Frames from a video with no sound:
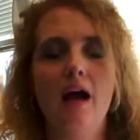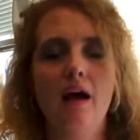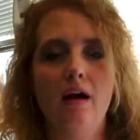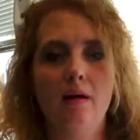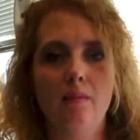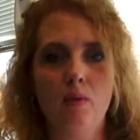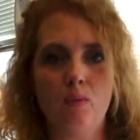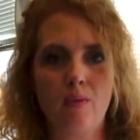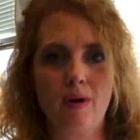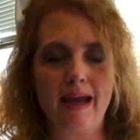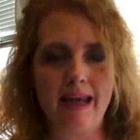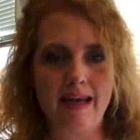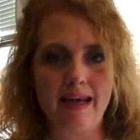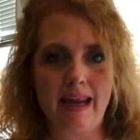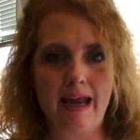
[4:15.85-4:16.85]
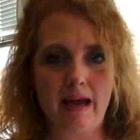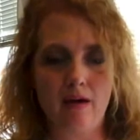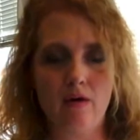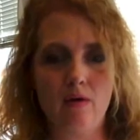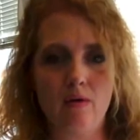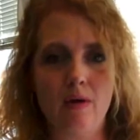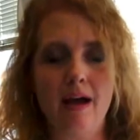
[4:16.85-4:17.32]
Right
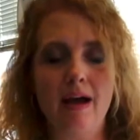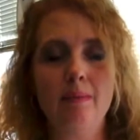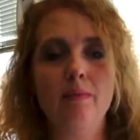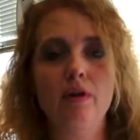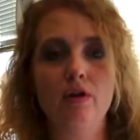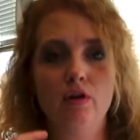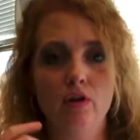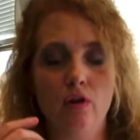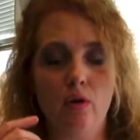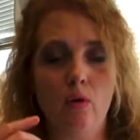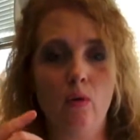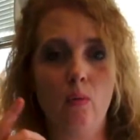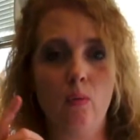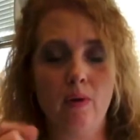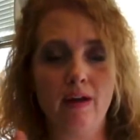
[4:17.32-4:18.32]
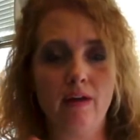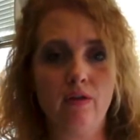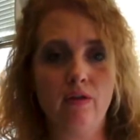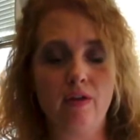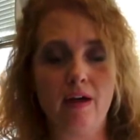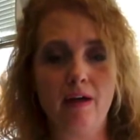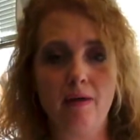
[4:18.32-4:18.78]
now, I'm going to go
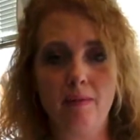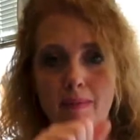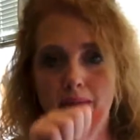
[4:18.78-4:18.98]
with